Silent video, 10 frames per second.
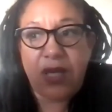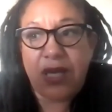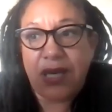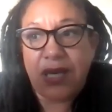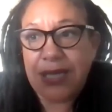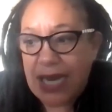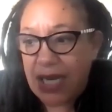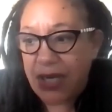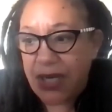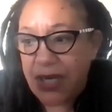We
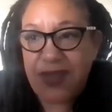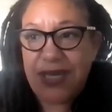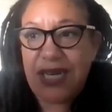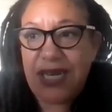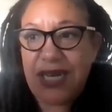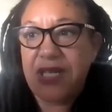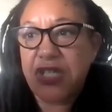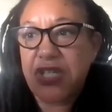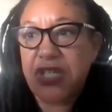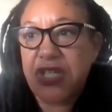engage in the
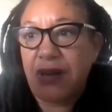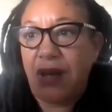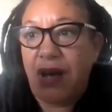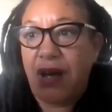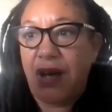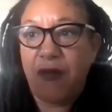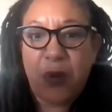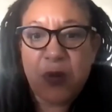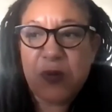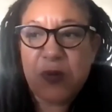definition
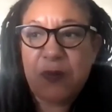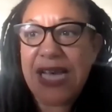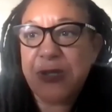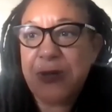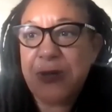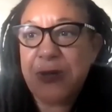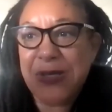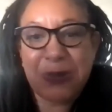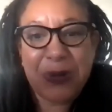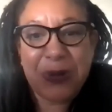of the most
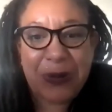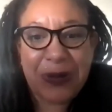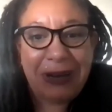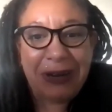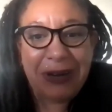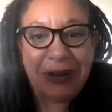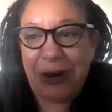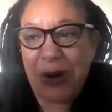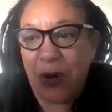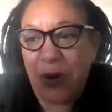bastardized word
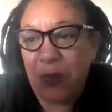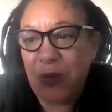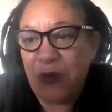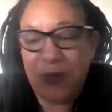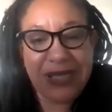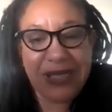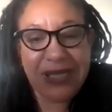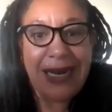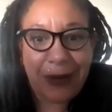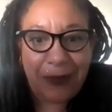of our
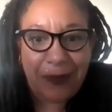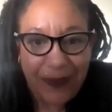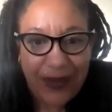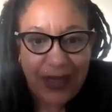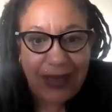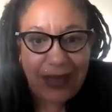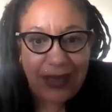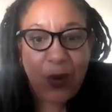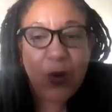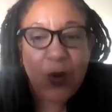movement time:
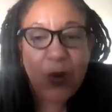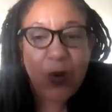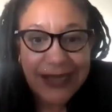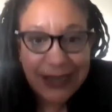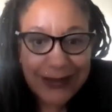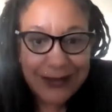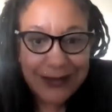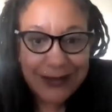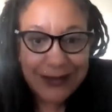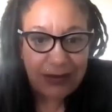
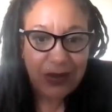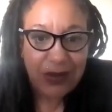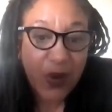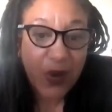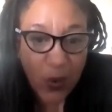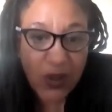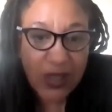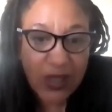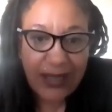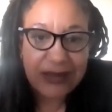organizing. We
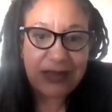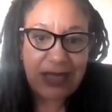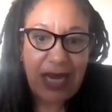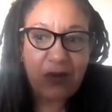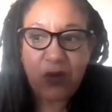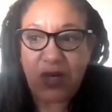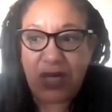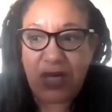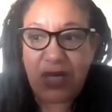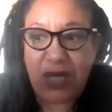organize,
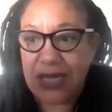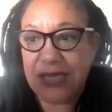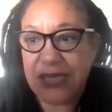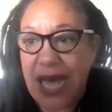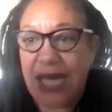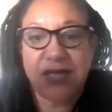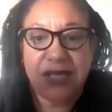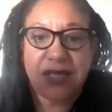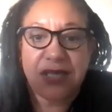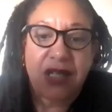and organizing is
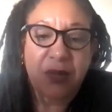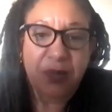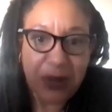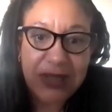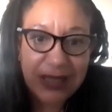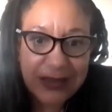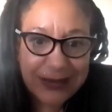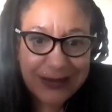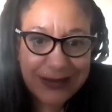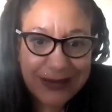not just calling
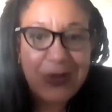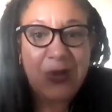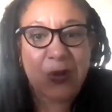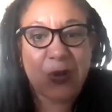protest.